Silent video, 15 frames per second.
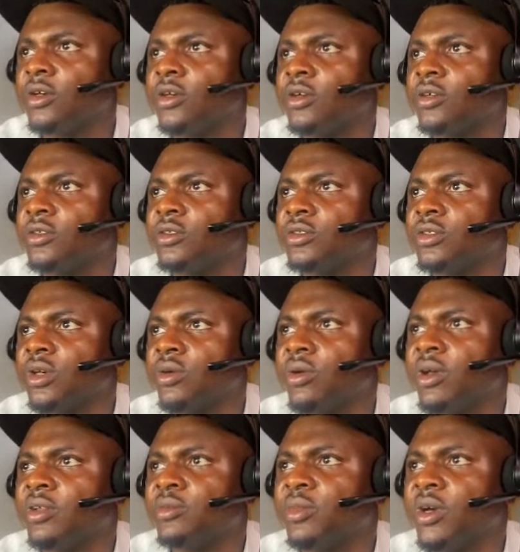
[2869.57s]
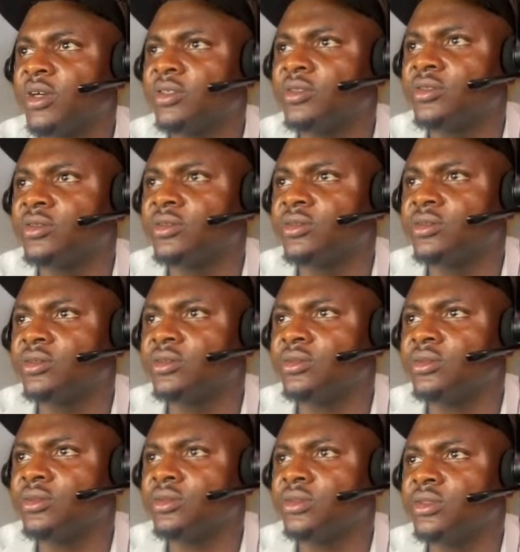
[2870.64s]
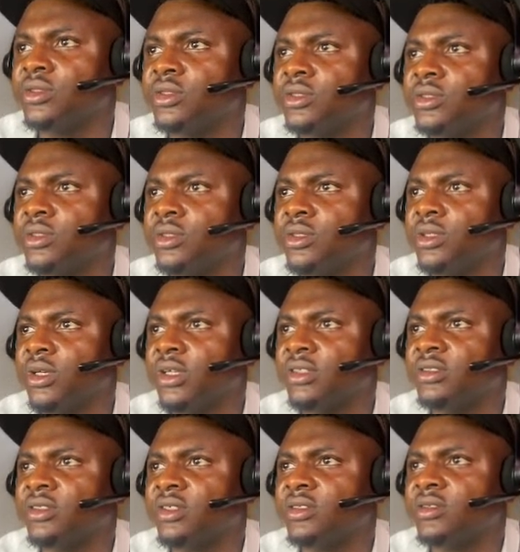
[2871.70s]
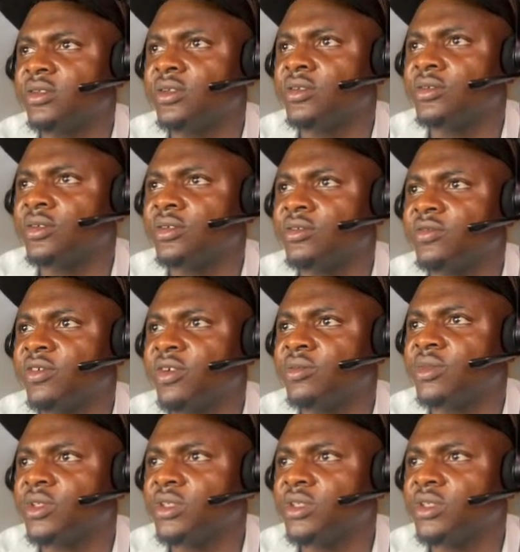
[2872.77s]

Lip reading: So I'll head back to the Estates London family,